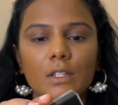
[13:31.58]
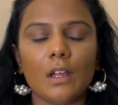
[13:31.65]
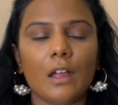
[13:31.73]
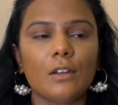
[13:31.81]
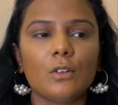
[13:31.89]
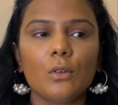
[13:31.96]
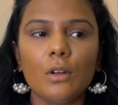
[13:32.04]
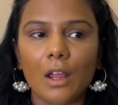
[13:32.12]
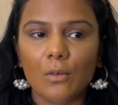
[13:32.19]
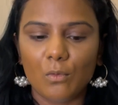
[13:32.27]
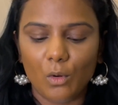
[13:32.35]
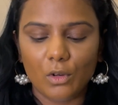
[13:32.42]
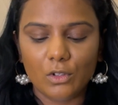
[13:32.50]
Tantour. I
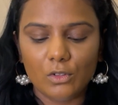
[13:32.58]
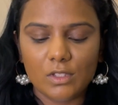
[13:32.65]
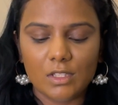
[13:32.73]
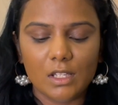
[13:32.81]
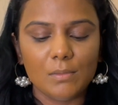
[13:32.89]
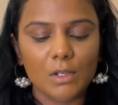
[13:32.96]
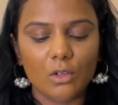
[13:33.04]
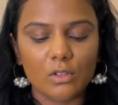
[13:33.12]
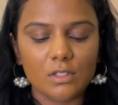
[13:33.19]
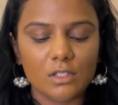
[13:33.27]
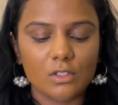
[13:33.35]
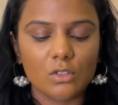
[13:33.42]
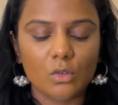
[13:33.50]
want to see, because
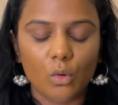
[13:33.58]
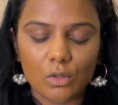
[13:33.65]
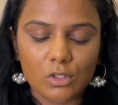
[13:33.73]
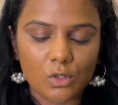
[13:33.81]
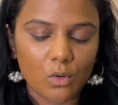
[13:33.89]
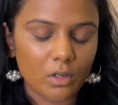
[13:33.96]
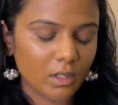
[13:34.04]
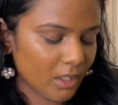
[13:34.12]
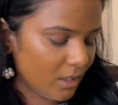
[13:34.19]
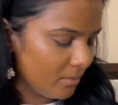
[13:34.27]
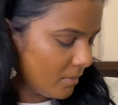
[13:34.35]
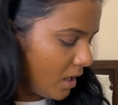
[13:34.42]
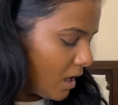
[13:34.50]
this is also a
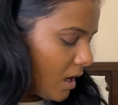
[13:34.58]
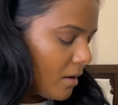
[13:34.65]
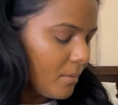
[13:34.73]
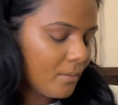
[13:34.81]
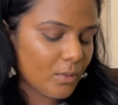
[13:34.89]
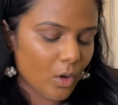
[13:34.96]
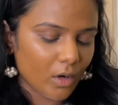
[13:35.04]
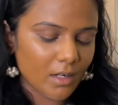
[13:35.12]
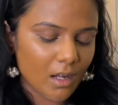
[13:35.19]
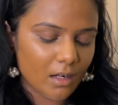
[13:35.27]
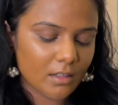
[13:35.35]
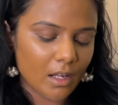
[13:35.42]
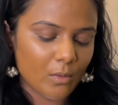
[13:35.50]
cream
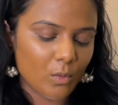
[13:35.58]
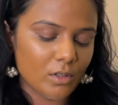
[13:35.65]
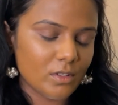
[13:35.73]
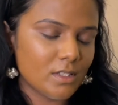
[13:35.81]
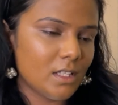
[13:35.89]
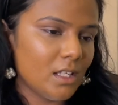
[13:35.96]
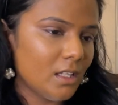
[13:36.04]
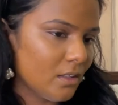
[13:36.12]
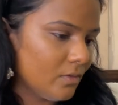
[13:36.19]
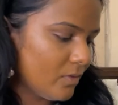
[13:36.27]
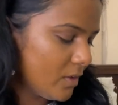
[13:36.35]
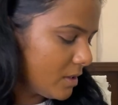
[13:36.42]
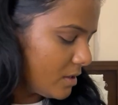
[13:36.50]
product, I want to see
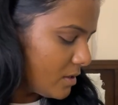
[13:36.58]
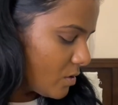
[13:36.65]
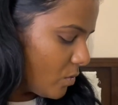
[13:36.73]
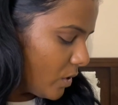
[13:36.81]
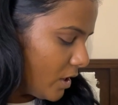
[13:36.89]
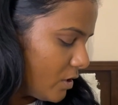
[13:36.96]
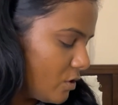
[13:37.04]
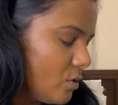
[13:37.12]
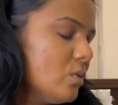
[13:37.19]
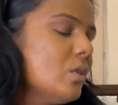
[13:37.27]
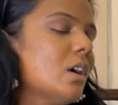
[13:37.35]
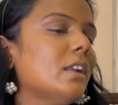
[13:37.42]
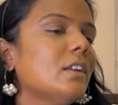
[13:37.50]
if it is going
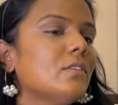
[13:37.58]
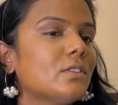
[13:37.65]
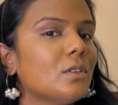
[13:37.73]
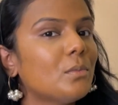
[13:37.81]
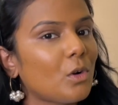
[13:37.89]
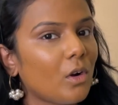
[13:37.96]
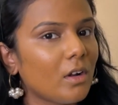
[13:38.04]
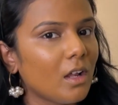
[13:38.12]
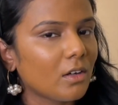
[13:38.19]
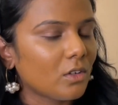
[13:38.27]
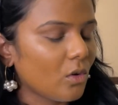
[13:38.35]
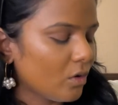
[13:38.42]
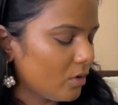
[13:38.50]
to lift the
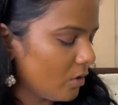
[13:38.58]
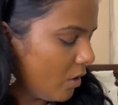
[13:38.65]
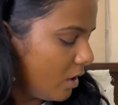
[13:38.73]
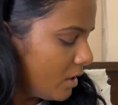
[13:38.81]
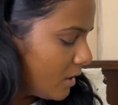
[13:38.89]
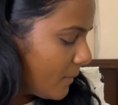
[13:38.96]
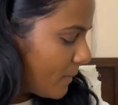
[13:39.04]
product or not.